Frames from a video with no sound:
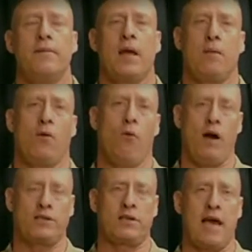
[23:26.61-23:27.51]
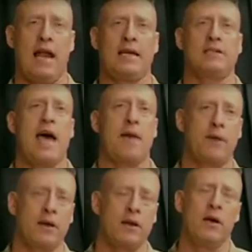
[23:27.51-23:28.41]
But once that has
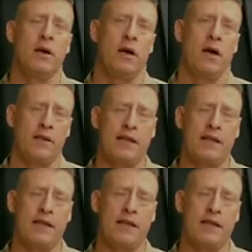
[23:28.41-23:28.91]
happened, then